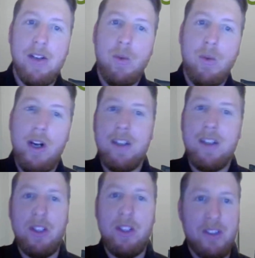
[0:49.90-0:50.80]
So what is
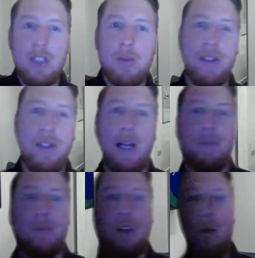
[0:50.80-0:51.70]
a risk assessment
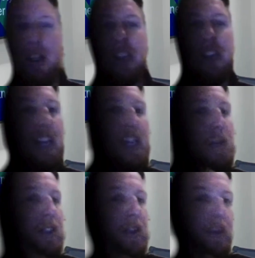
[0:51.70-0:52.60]
then? So a risk
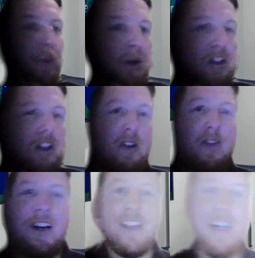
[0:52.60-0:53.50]
assessment is a process
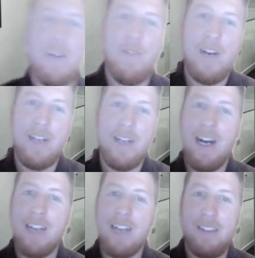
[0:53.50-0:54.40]
of identifying the
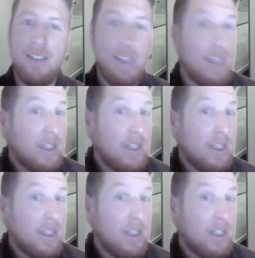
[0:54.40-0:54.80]
hazard,